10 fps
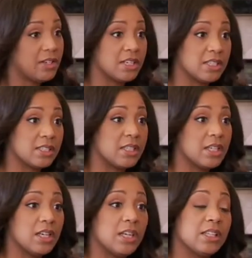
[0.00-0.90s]
serious. I'm
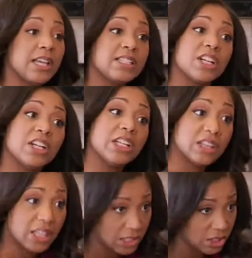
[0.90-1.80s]
really serious
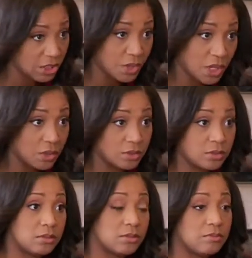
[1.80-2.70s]
too. too though.
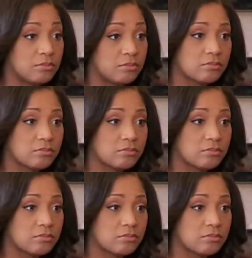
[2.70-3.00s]
I can't